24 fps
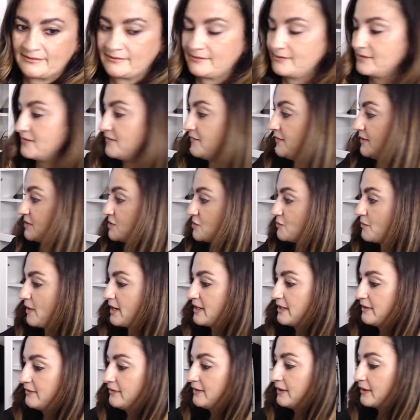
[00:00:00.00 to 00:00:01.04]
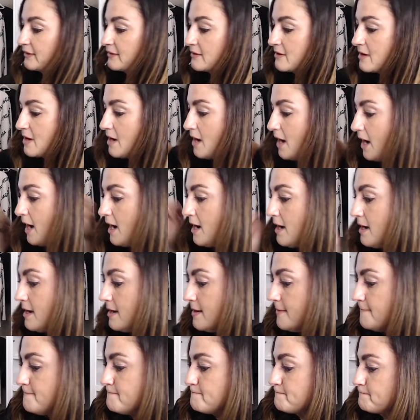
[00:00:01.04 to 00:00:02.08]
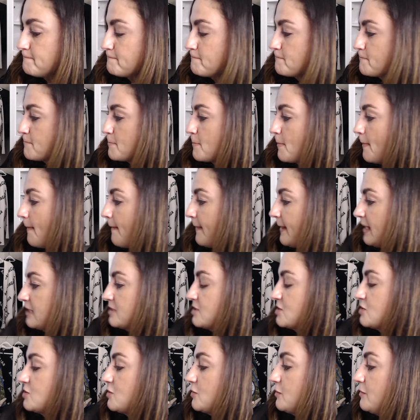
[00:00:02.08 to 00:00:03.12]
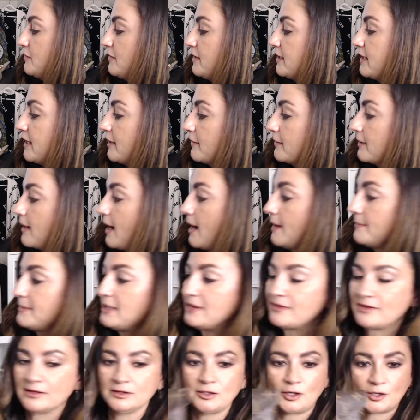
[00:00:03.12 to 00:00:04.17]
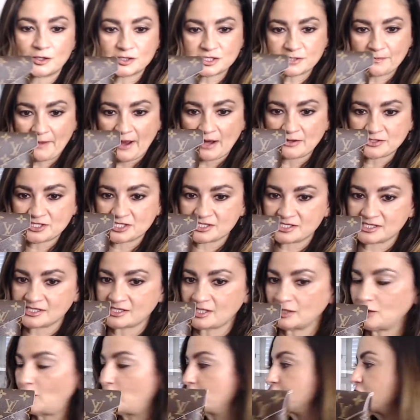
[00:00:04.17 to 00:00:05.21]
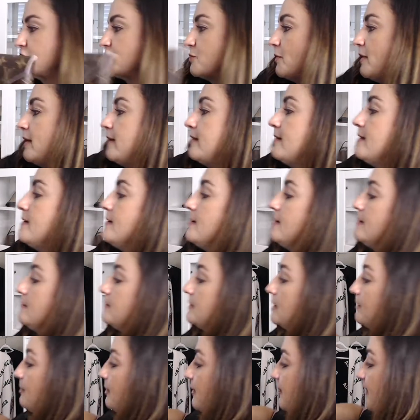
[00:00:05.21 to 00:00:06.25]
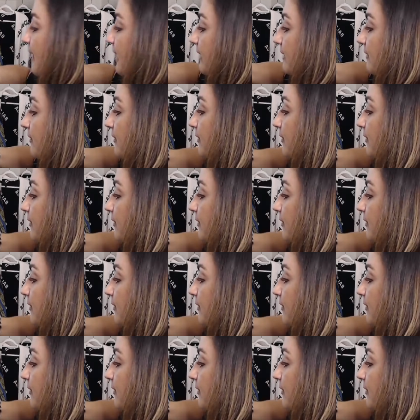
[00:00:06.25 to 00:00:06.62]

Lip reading: Fits right in there. Let's do the Karigami, the large pouch. This is the largest one. I'm going to put that in there